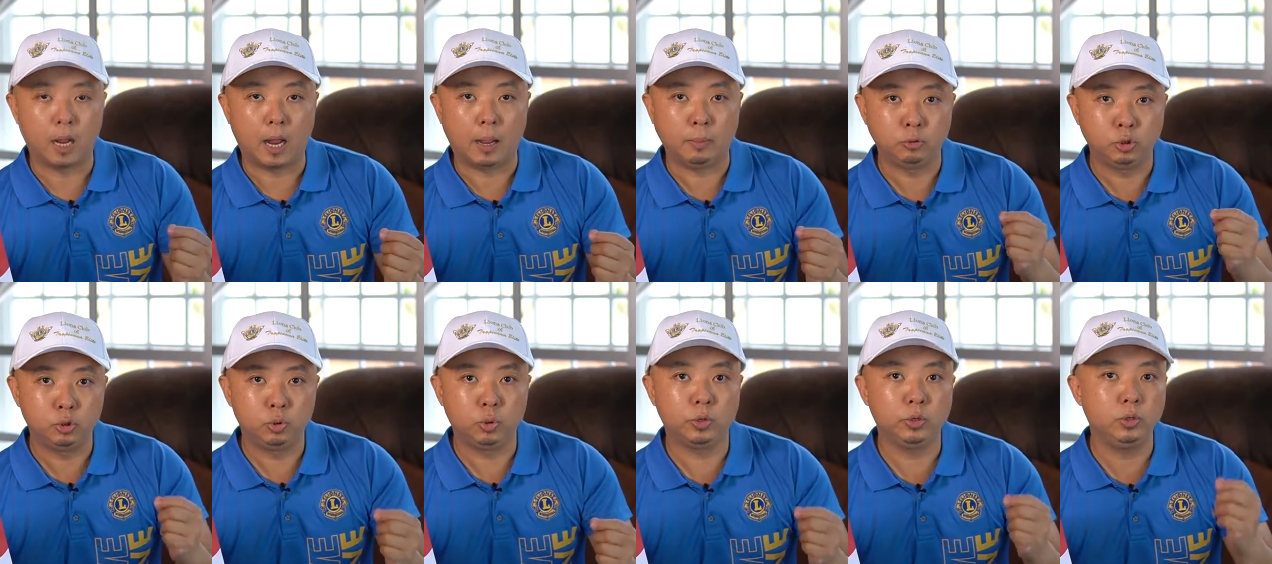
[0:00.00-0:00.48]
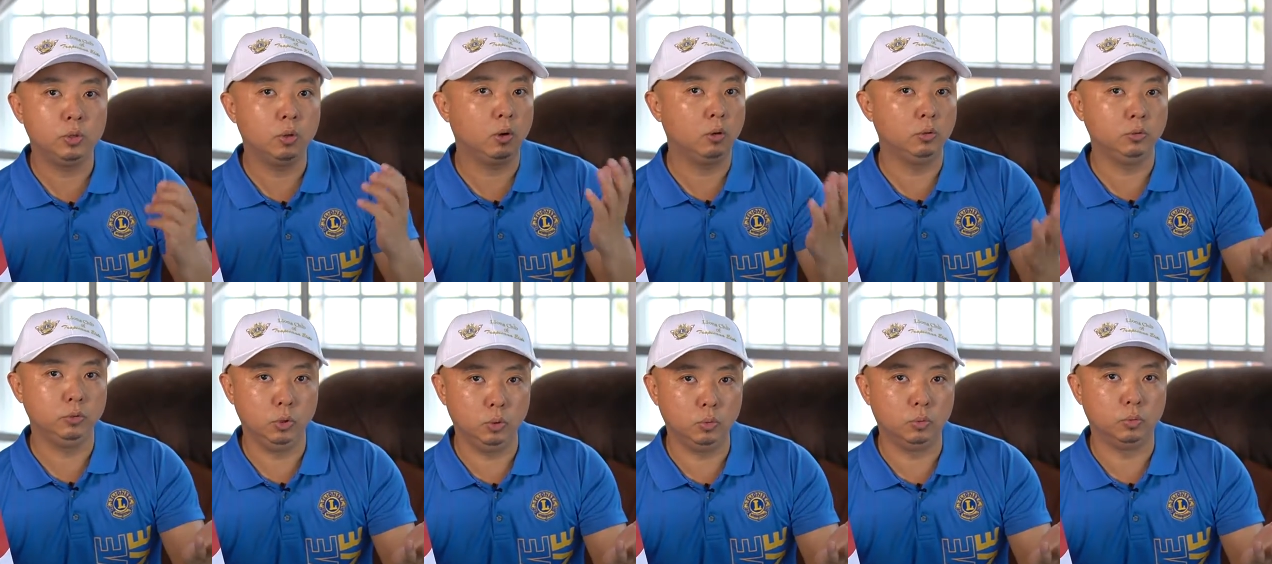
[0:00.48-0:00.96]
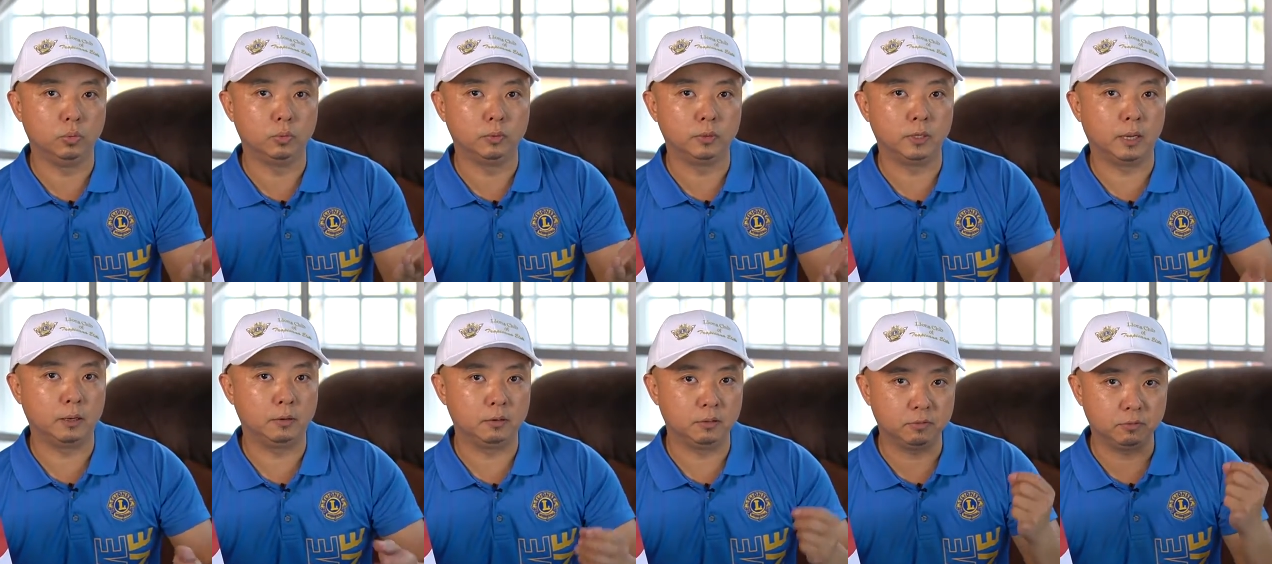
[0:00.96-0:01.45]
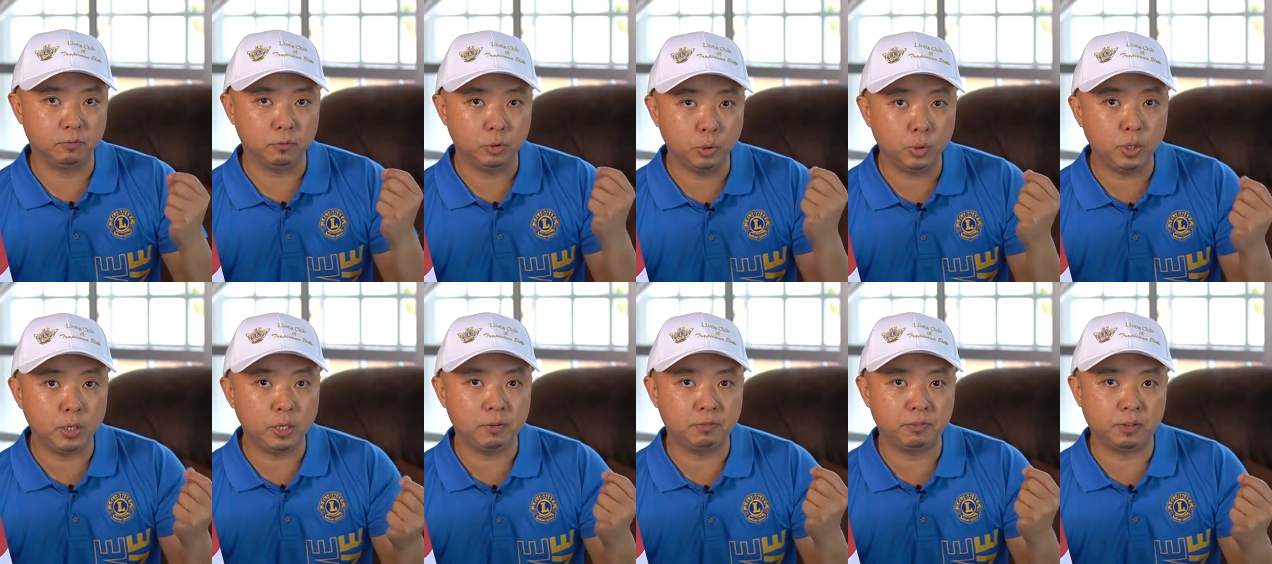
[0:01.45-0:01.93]
I'm sure you all know that the,
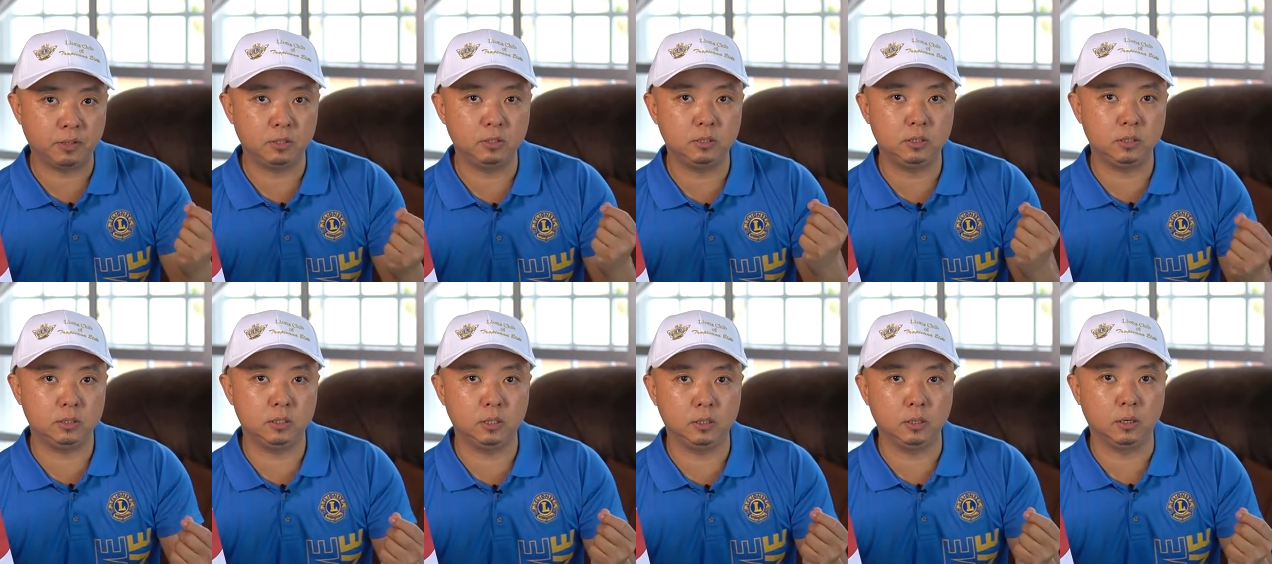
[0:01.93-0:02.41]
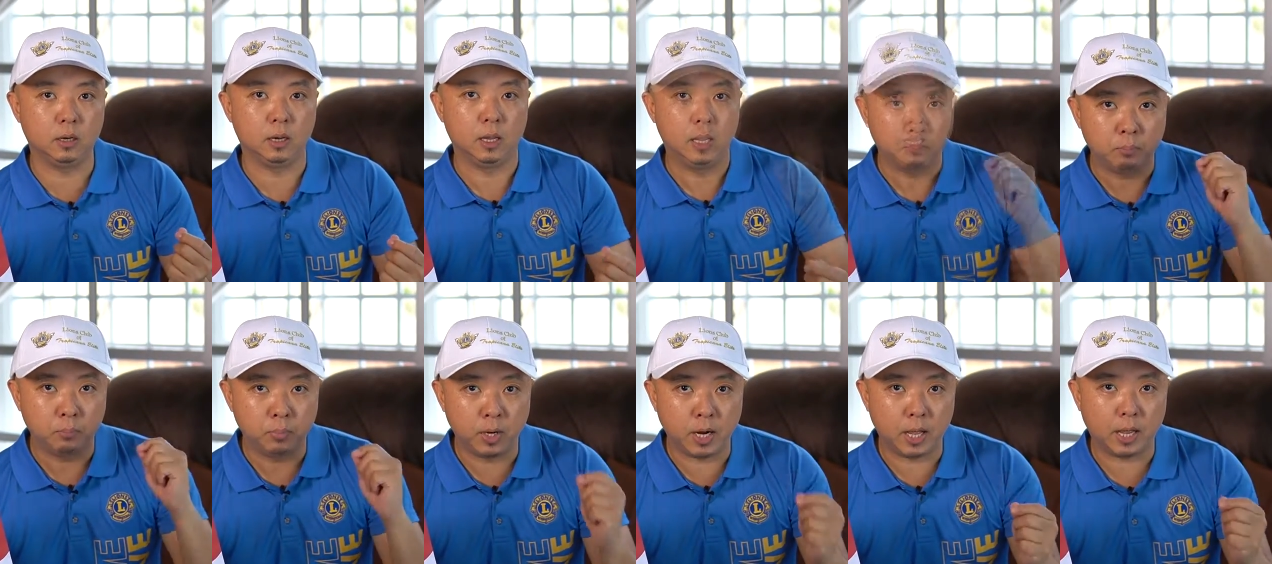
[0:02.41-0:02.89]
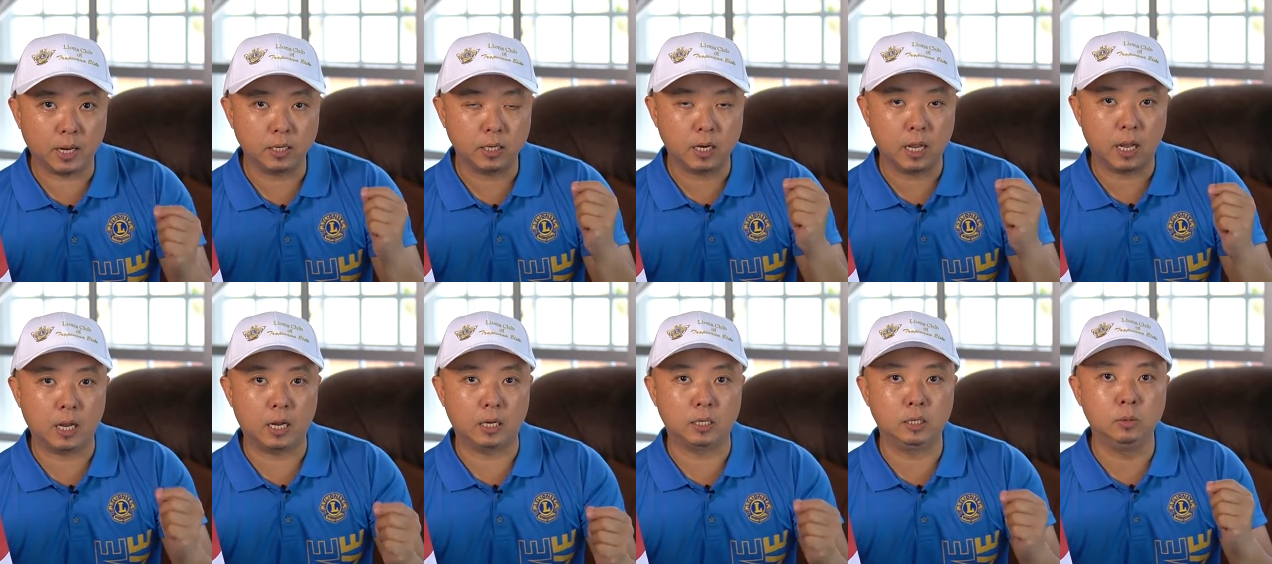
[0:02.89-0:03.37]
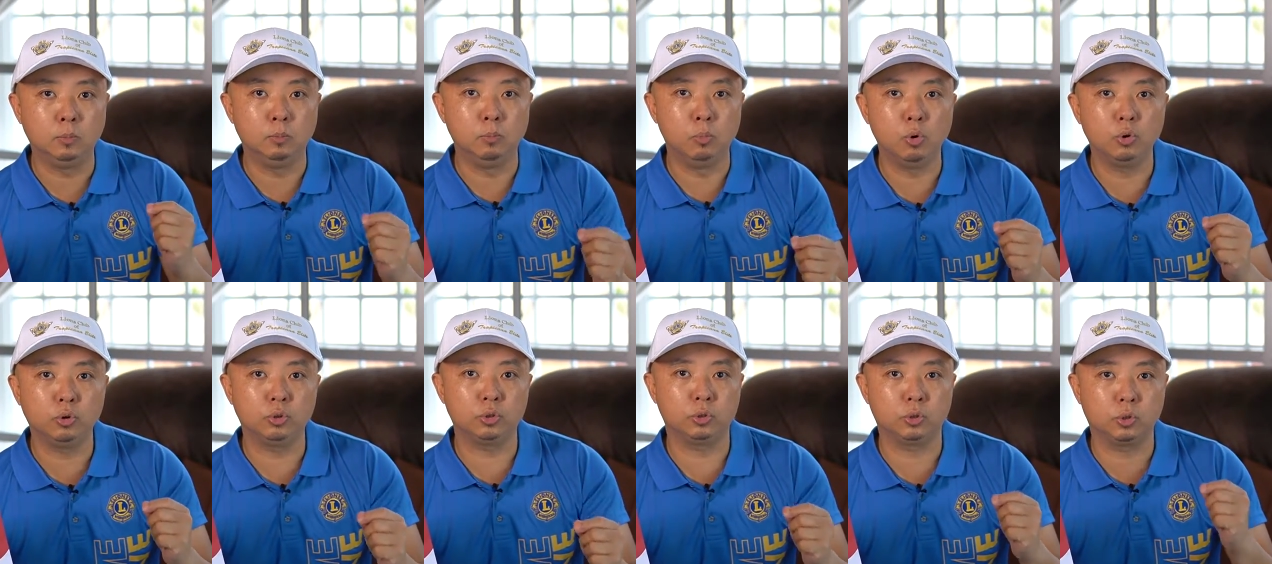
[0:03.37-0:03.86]
during the festive season, blood are the
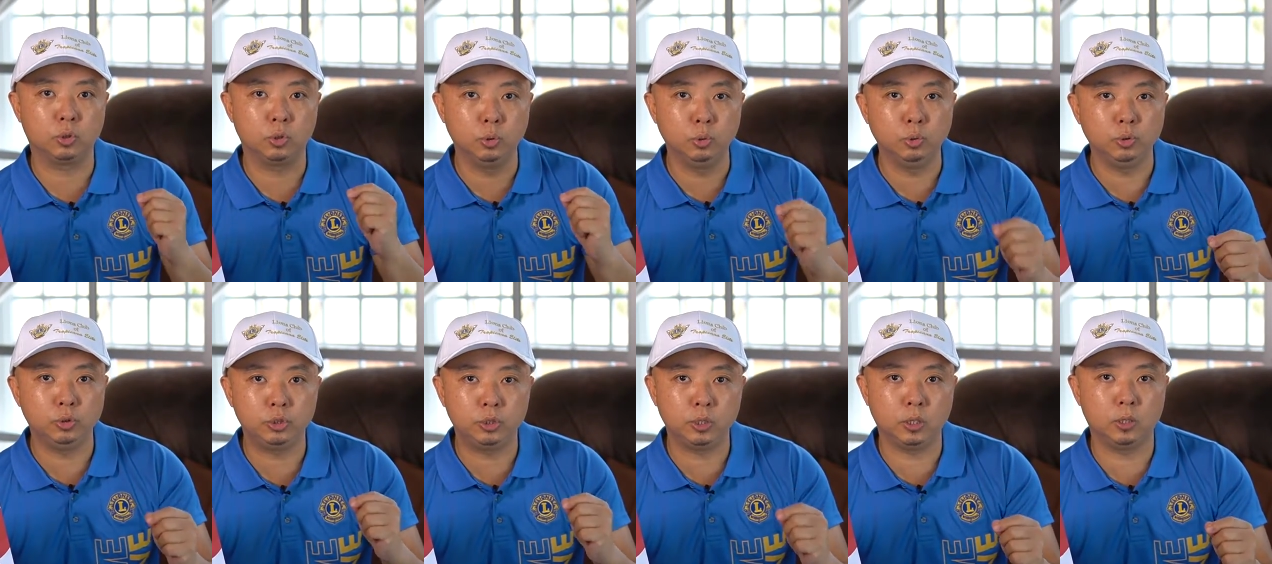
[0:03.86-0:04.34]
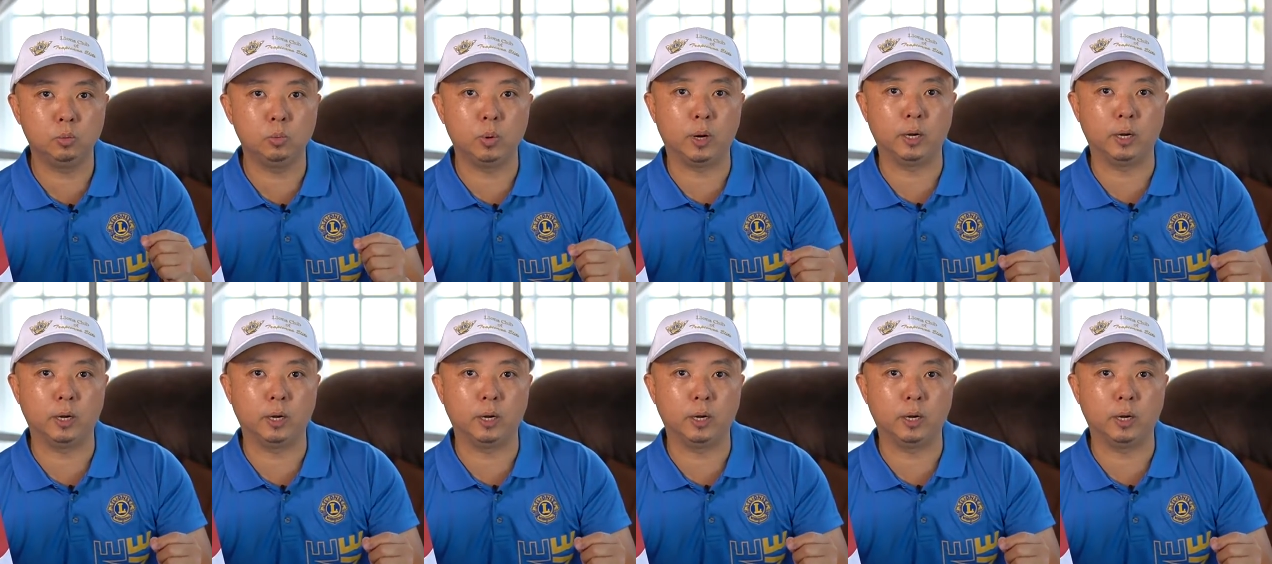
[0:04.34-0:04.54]
most crucial